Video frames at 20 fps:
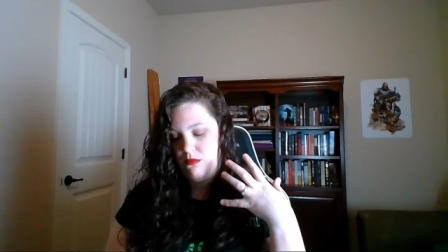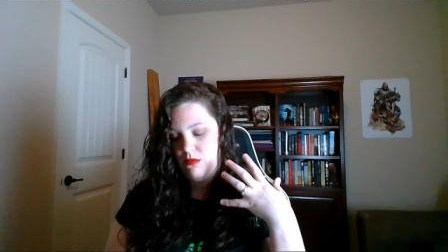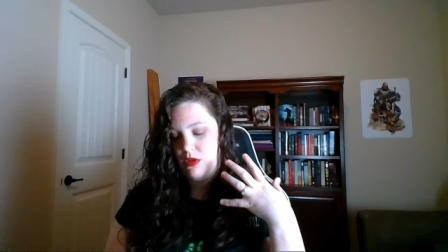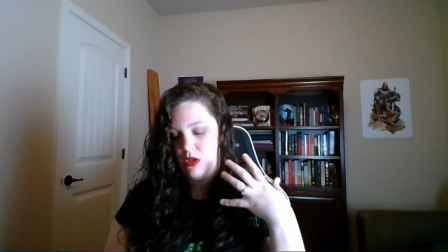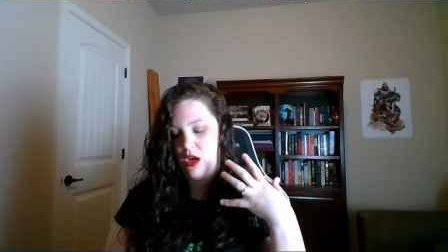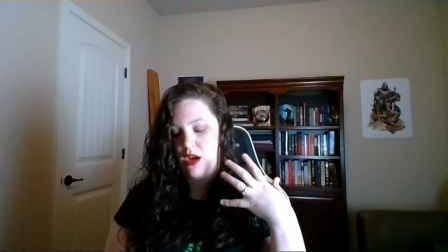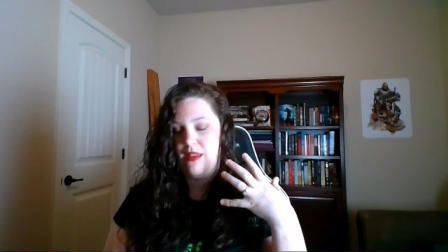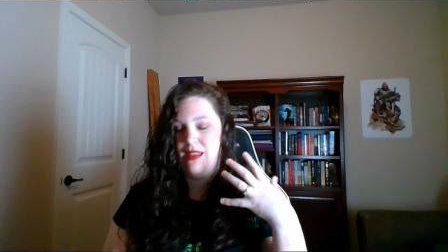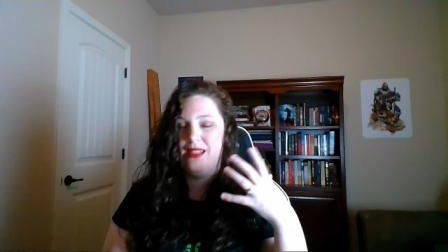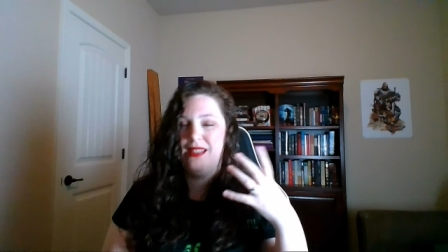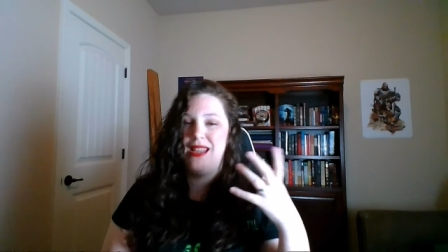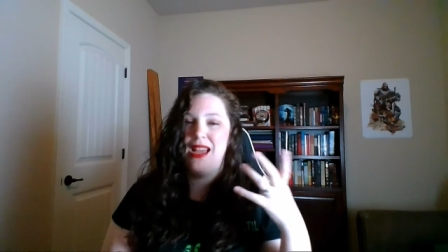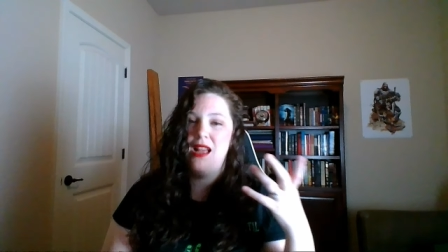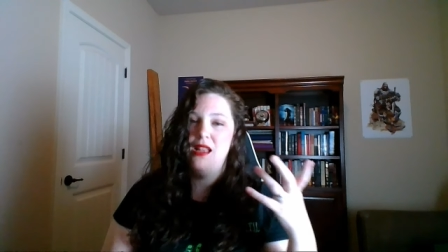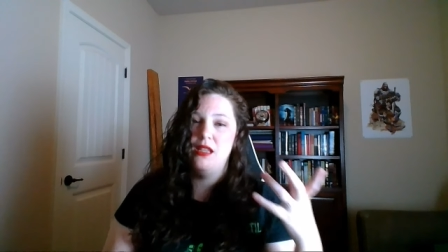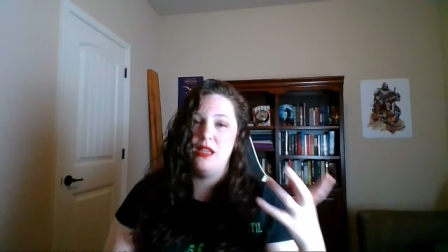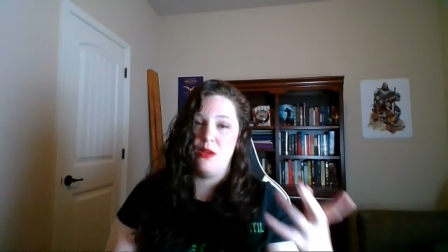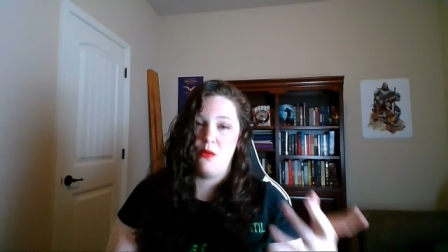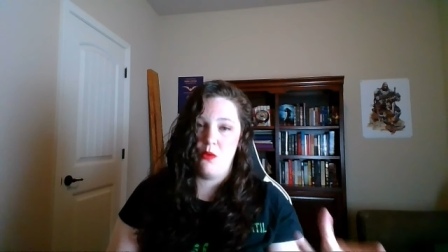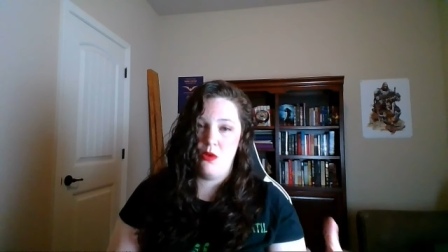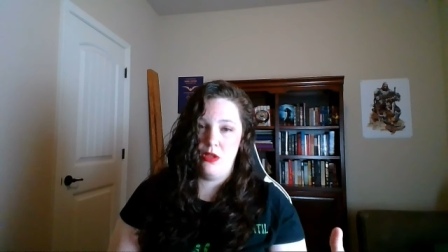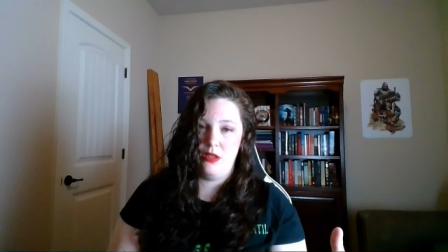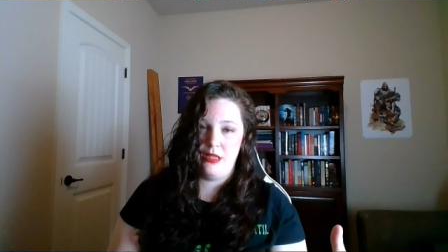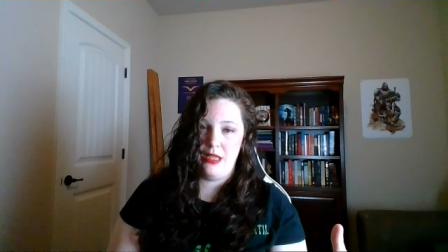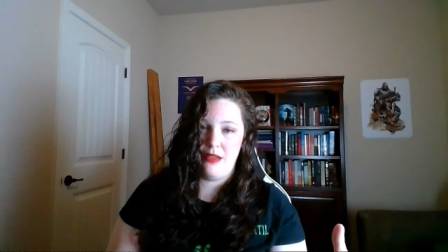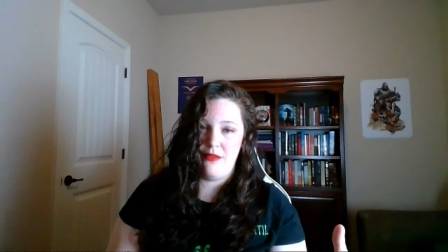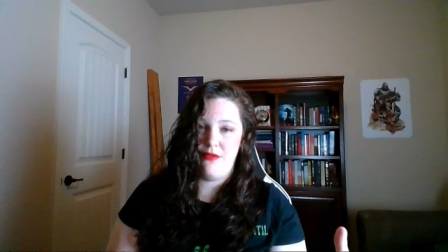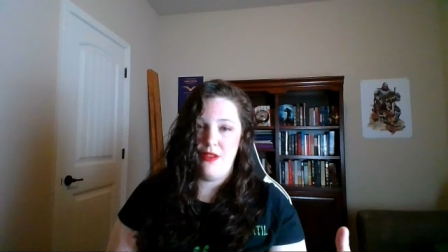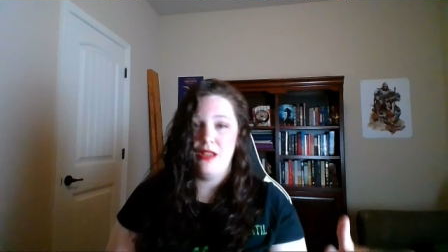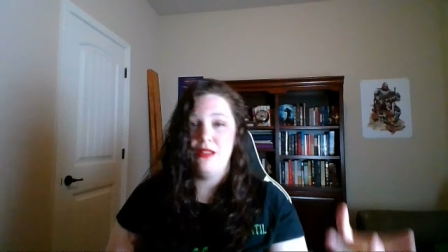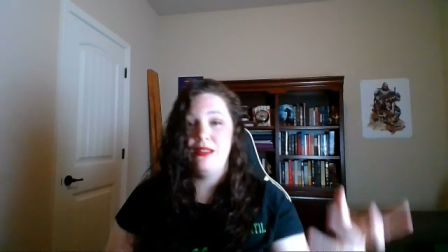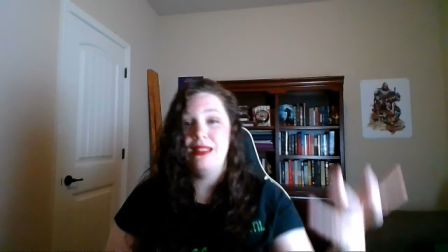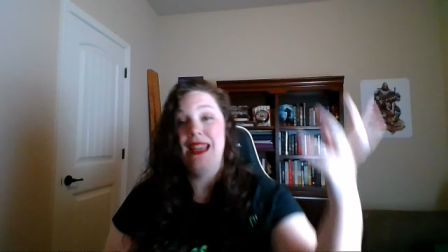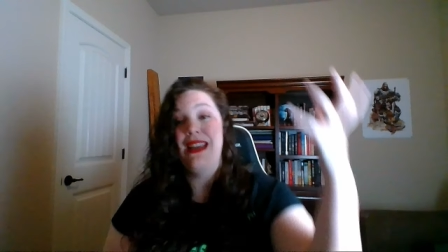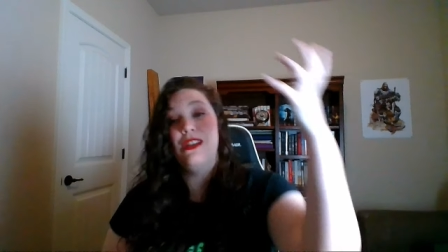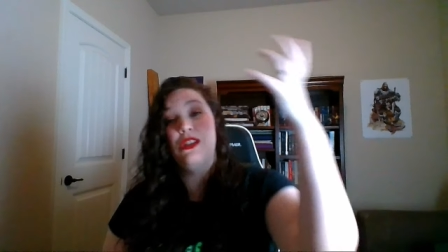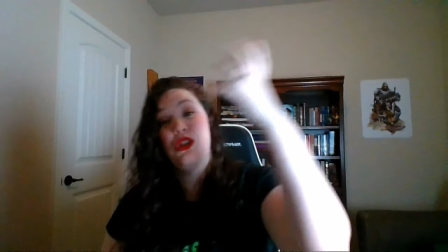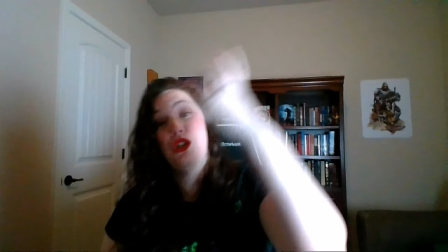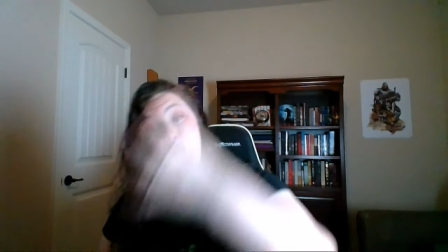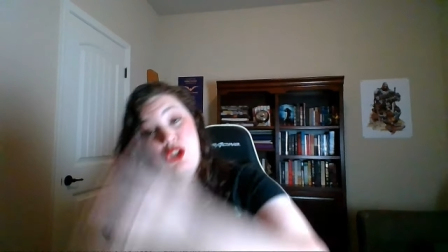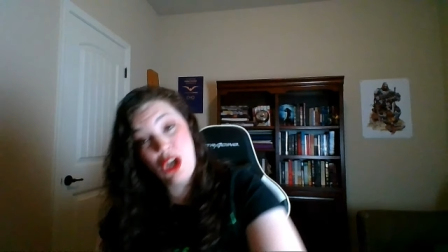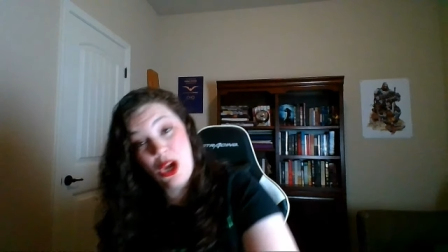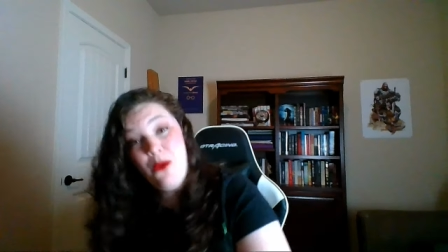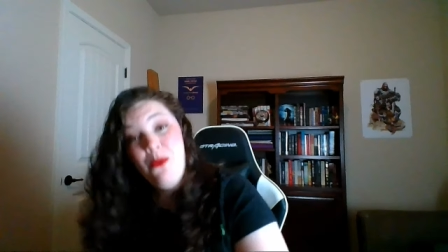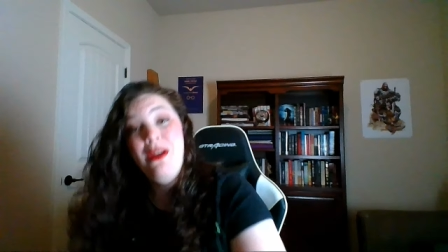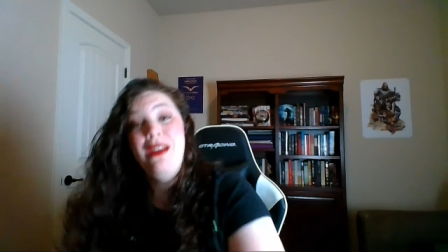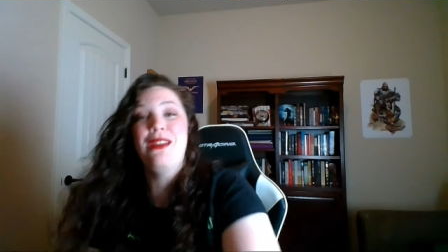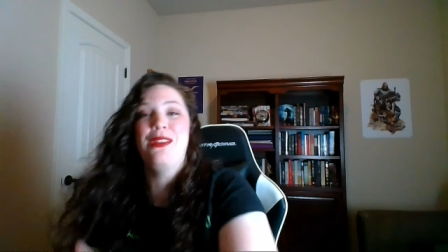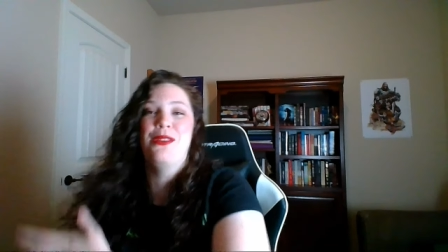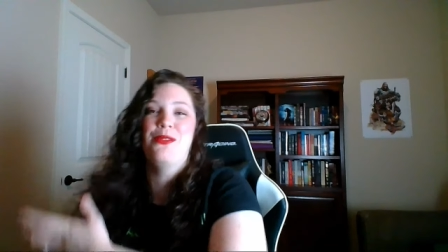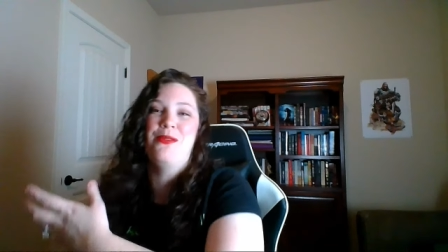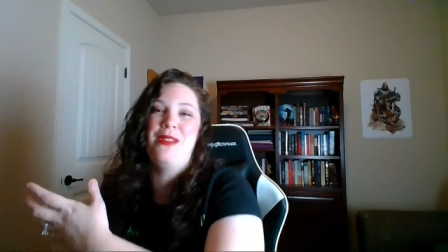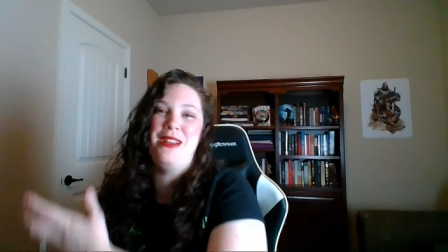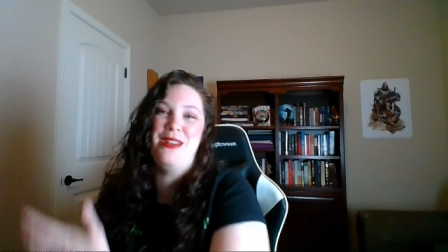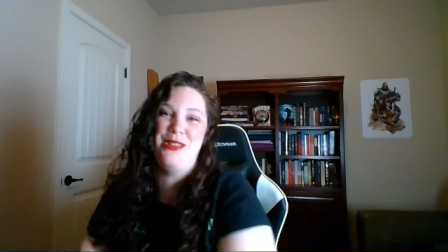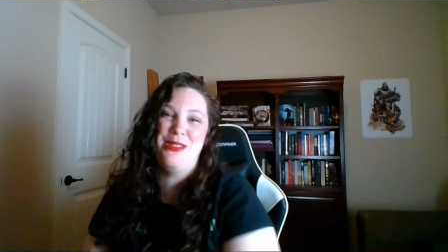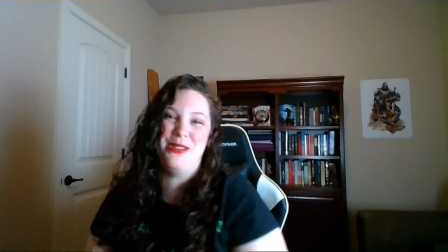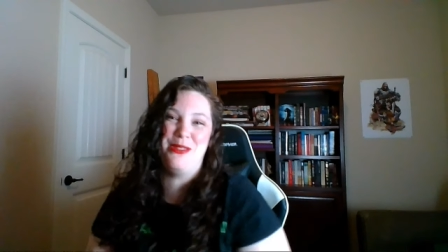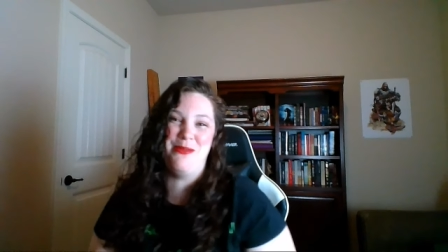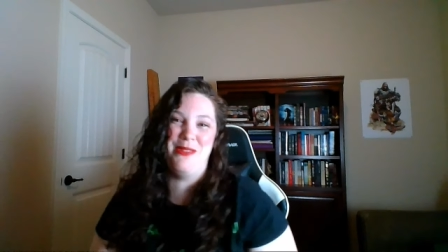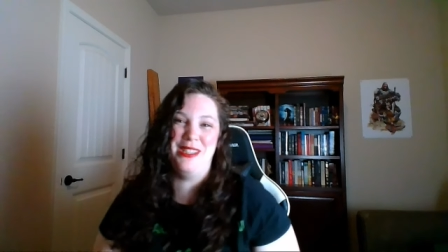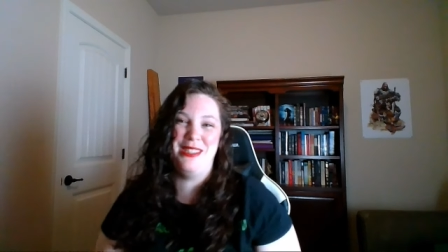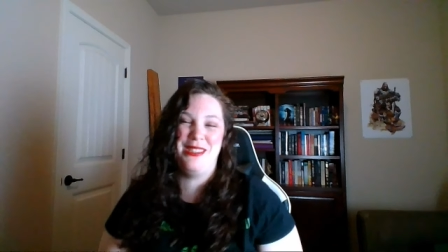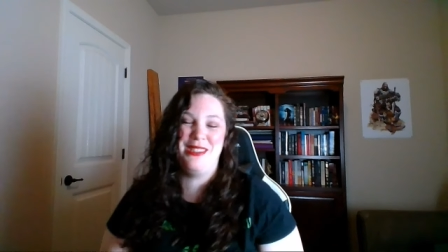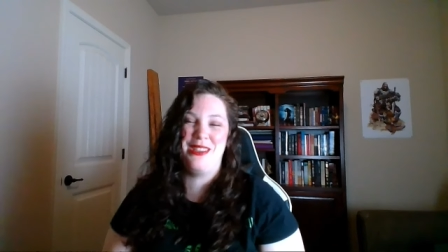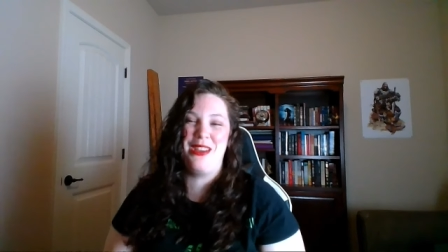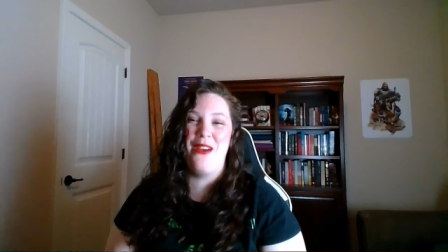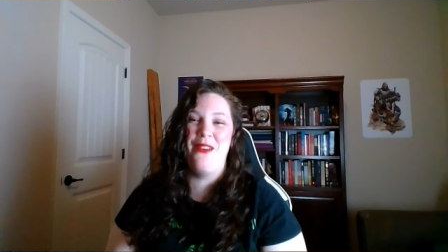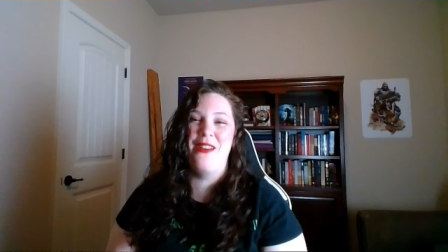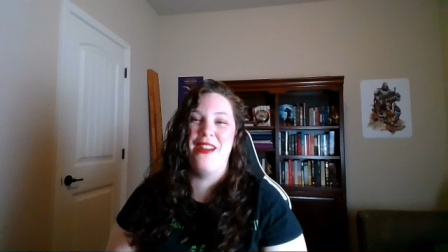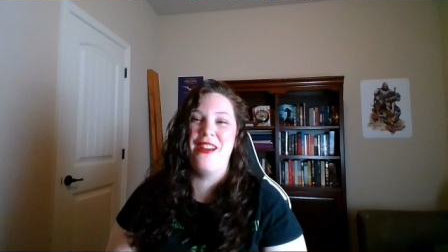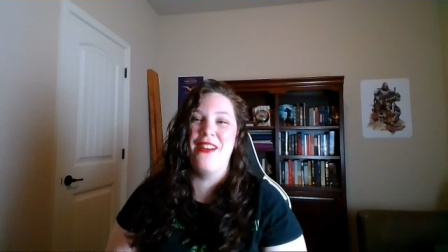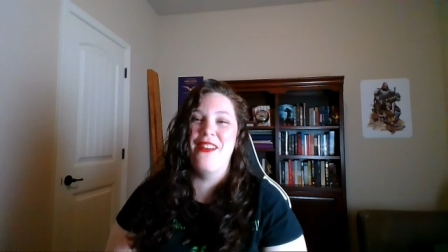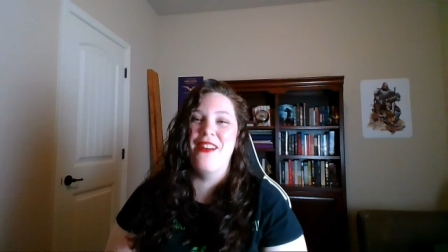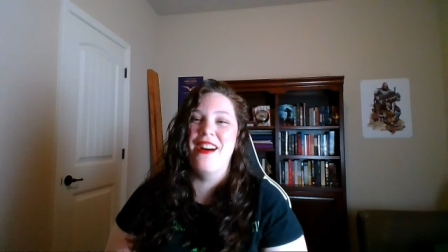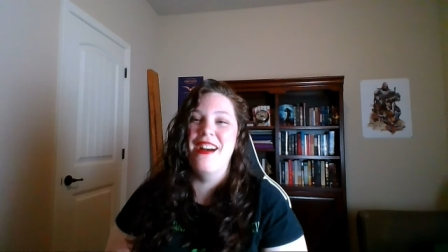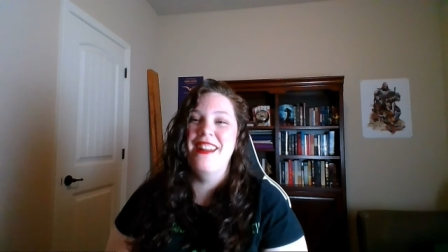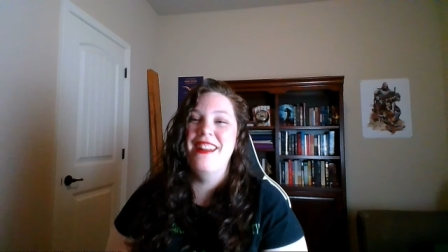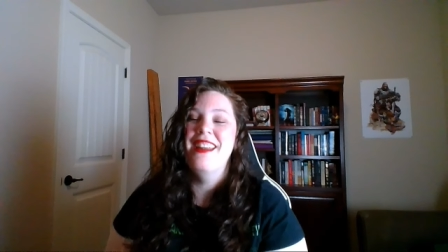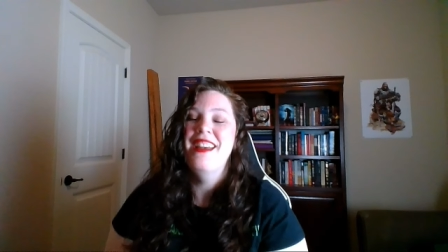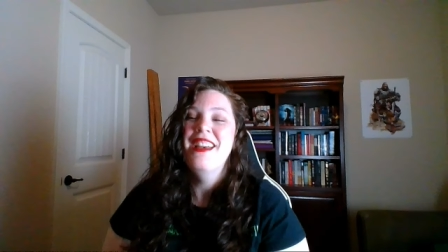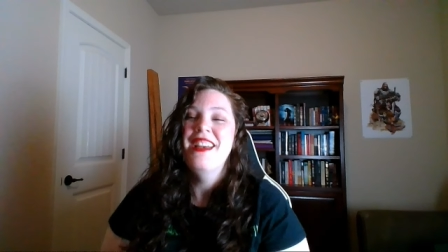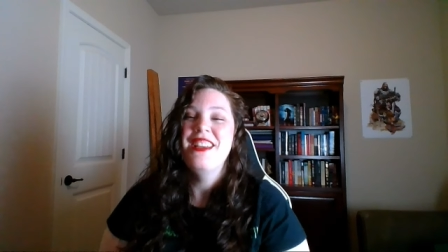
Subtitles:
the telling words like felt and showing the readers what's going on